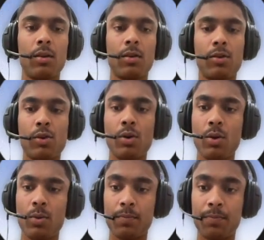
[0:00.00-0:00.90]

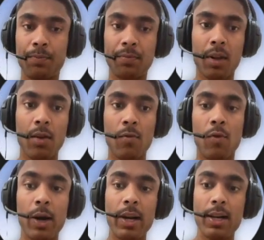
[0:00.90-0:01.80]
So
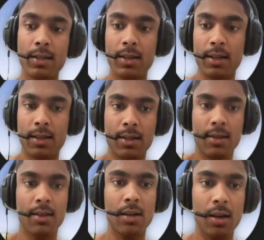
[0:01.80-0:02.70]
what does
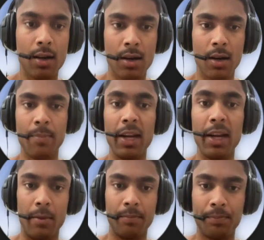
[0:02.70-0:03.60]
this
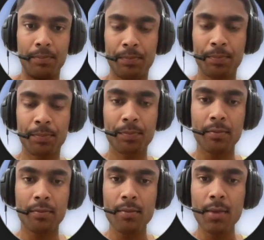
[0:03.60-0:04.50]
mean?
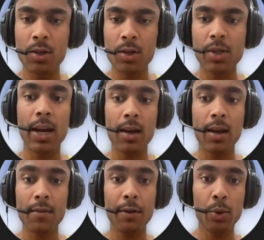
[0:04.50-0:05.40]
So there are
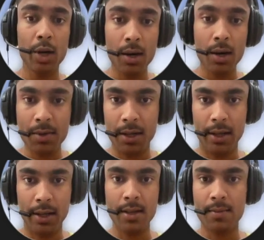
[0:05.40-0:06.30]
a few terms in
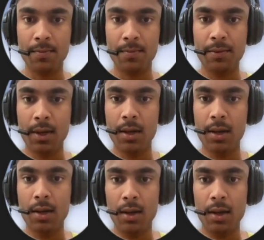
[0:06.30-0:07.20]
these.
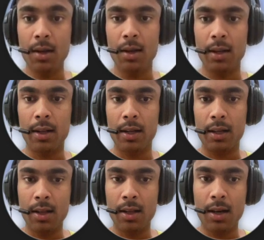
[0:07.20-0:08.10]

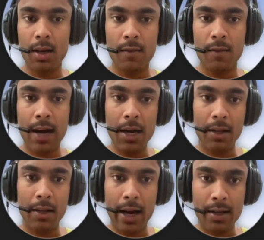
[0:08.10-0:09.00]
The one
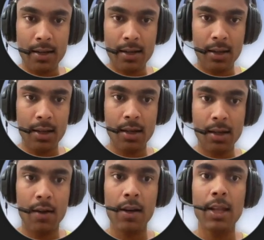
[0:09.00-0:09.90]
that is the
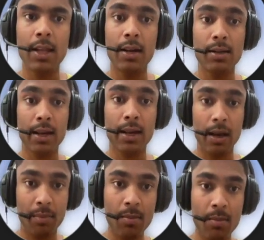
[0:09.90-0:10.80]
server that is
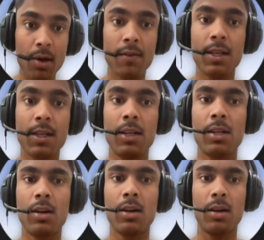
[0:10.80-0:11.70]
capable of such
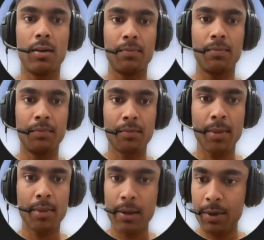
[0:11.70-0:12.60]
a
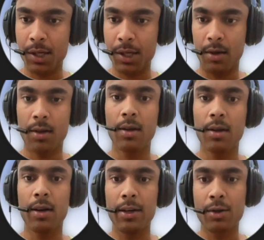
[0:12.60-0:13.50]
permission
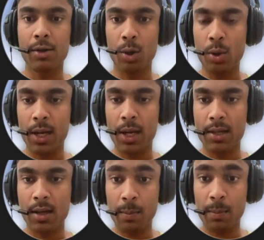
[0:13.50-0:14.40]
is known as
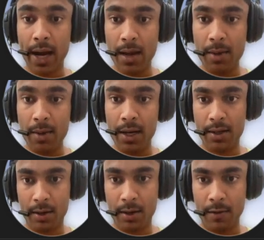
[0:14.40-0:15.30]
the primary
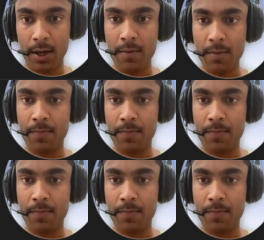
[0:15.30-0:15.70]
server